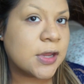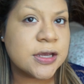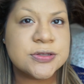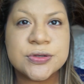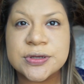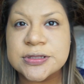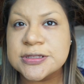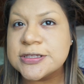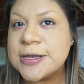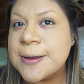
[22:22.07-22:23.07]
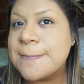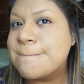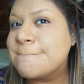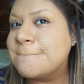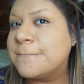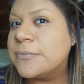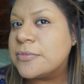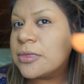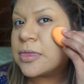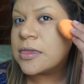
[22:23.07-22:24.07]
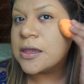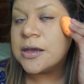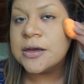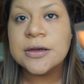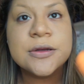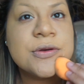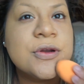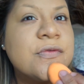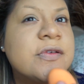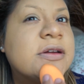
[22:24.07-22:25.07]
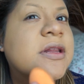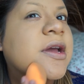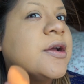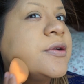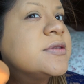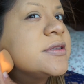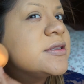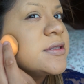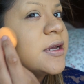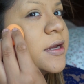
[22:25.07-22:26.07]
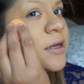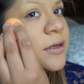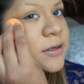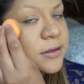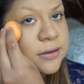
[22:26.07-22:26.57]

As you can see, no vitiligos in sight,